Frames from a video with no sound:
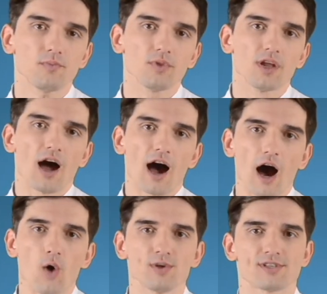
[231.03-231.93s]

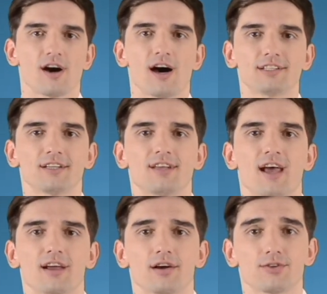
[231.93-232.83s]
How is heart
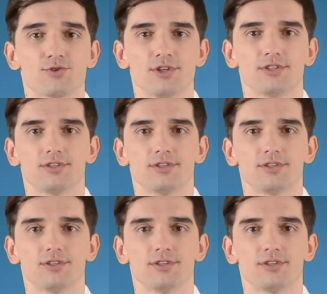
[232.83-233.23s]
attack treated?